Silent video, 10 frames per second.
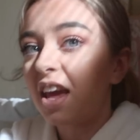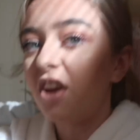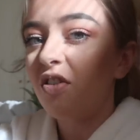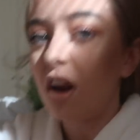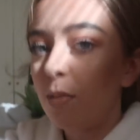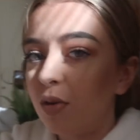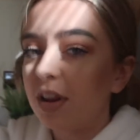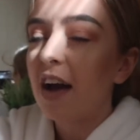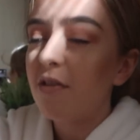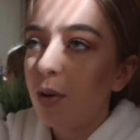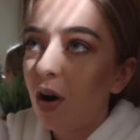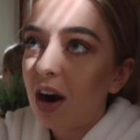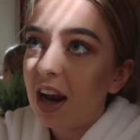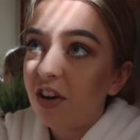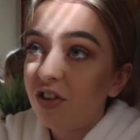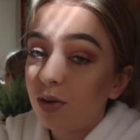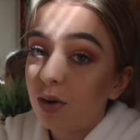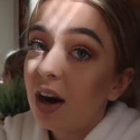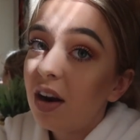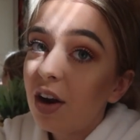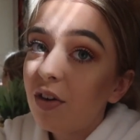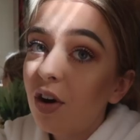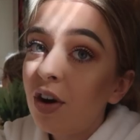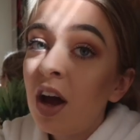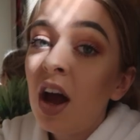incredible because I haven't put eyelashes or eyeliner on.